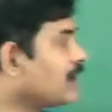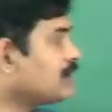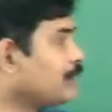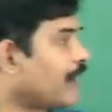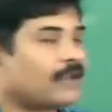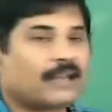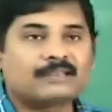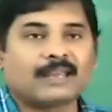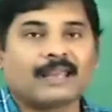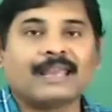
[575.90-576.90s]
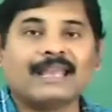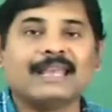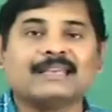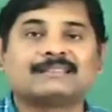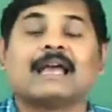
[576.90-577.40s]
for this pregnancy
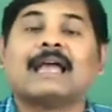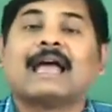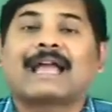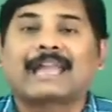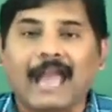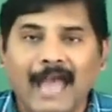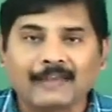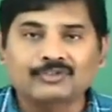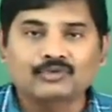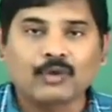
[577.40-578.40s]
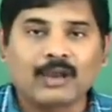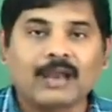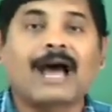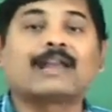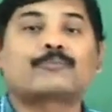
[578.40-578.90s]
is a
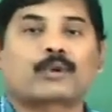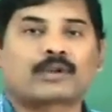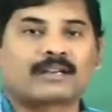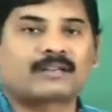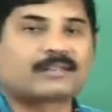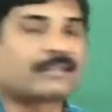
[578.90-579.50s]
casual unprotected